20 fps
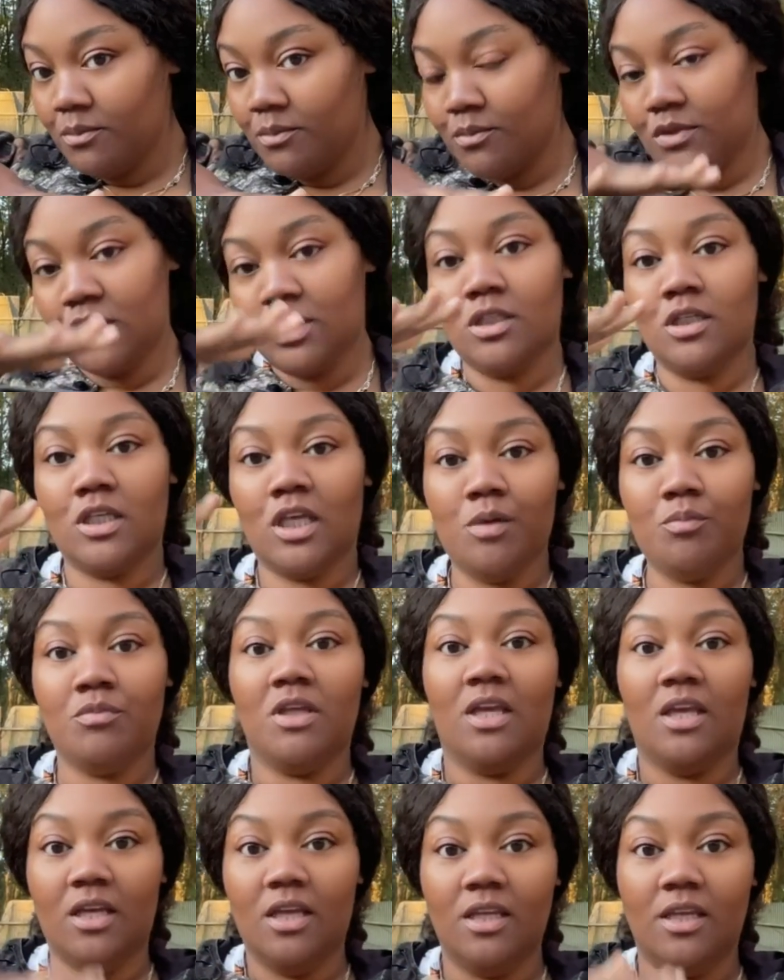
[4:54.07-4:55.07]
to keep the
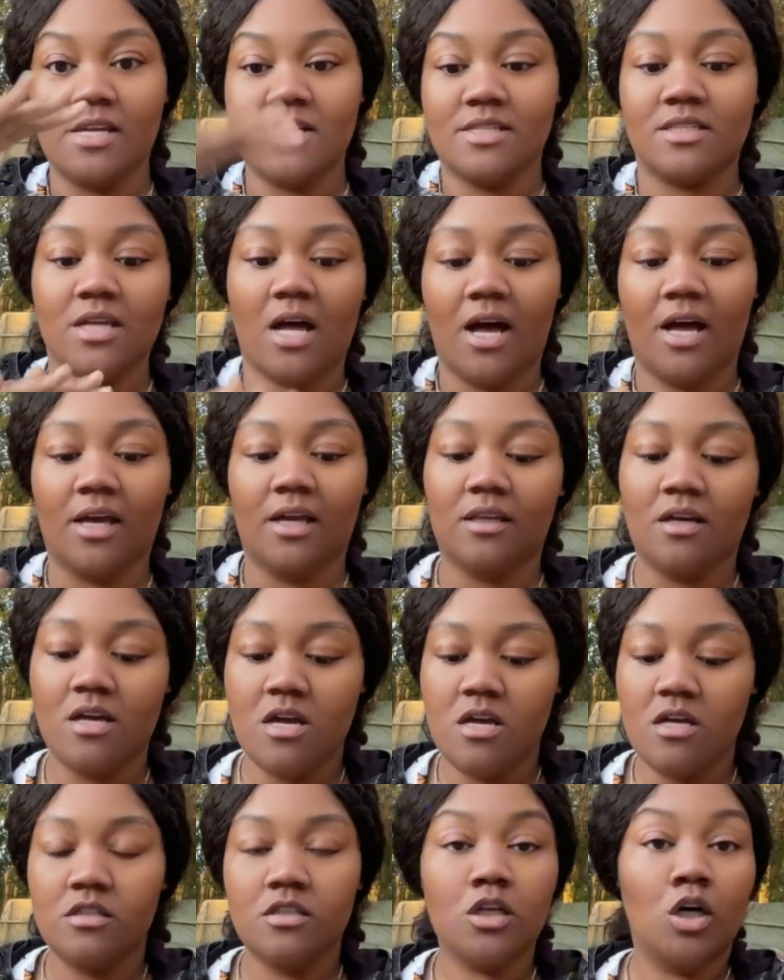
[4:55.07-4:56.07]
heat inside.
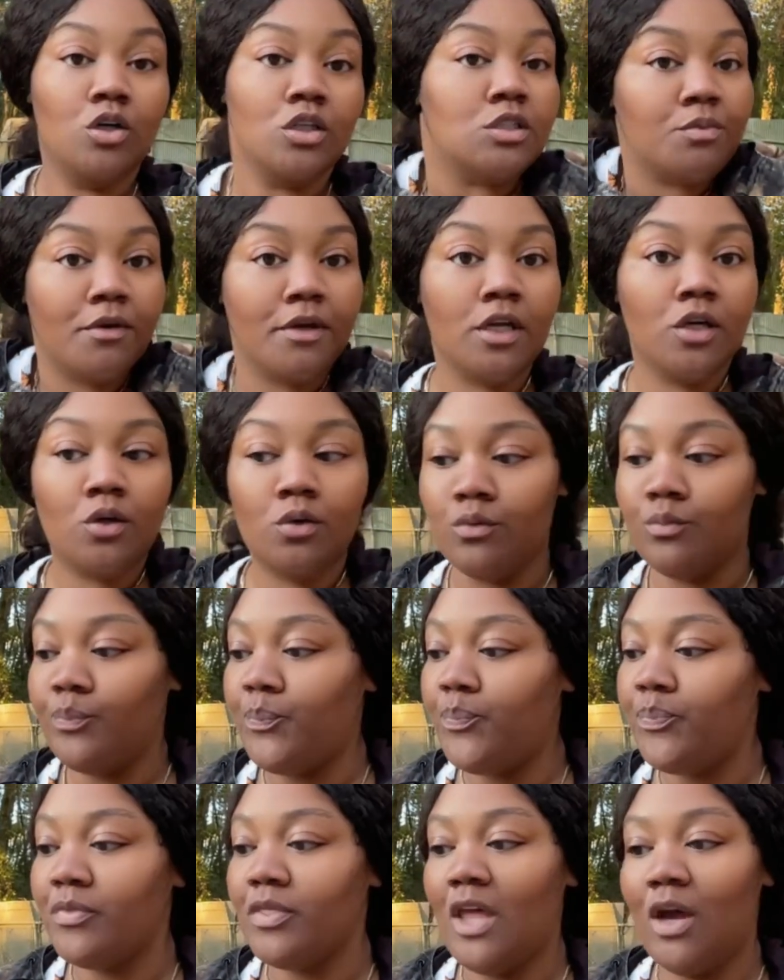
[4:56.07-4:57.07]
So it's pretty cool.
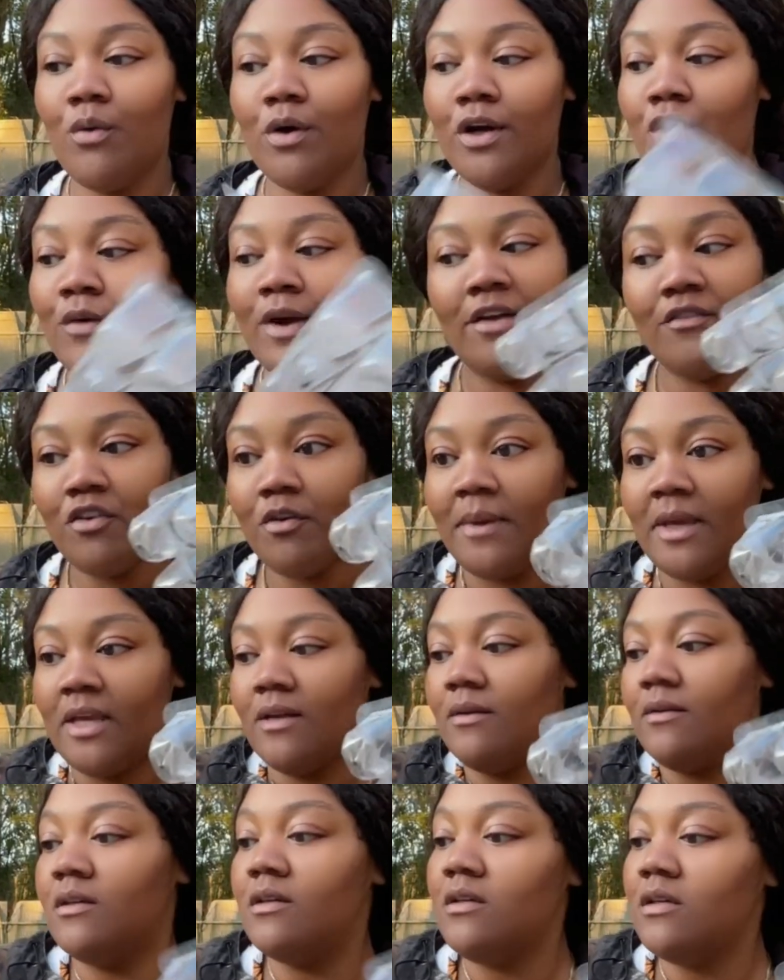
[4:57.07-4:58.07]
They work great for me.
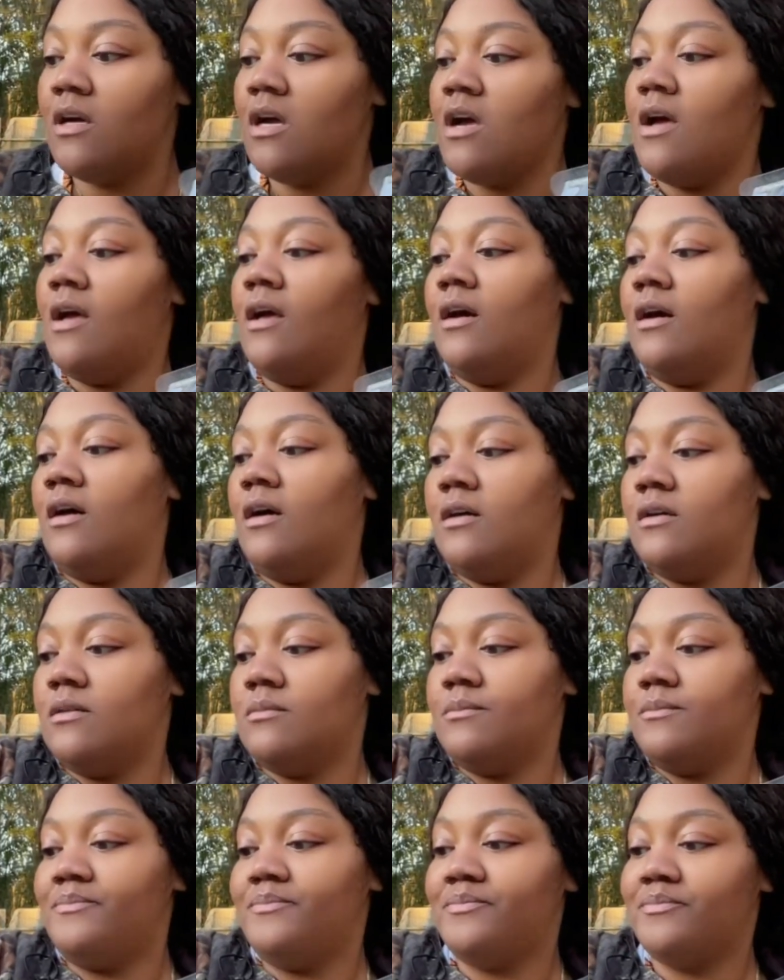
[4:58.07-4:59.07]

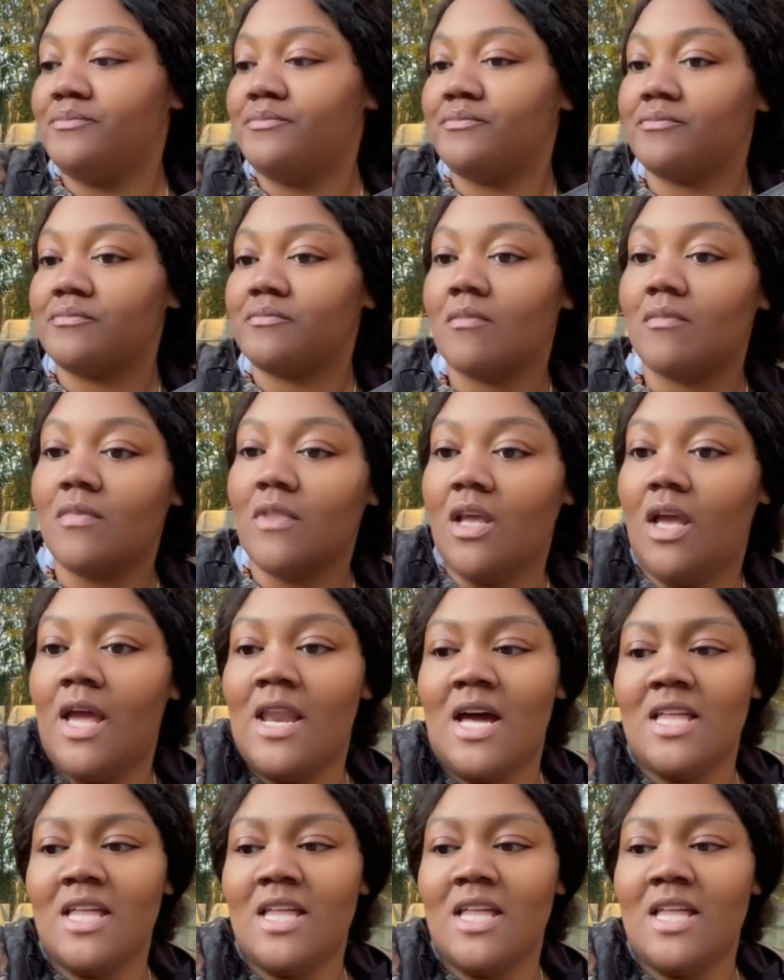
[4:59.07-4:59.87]
And I